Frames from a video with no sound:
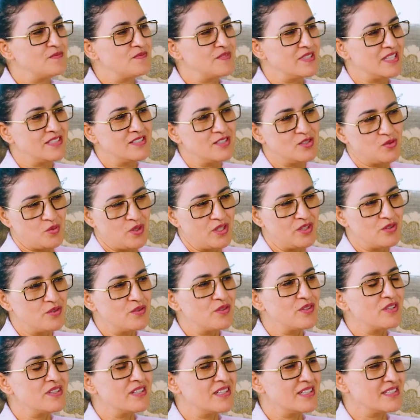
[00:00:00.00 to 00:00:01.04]
That's one
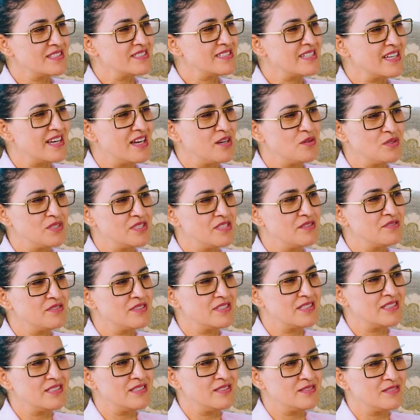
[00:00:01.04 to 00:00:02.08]
of the things that I would
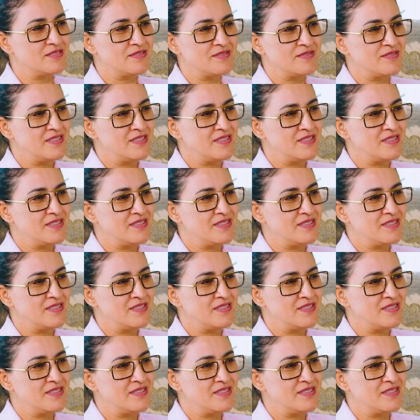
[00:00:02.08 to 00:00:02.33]
definitely.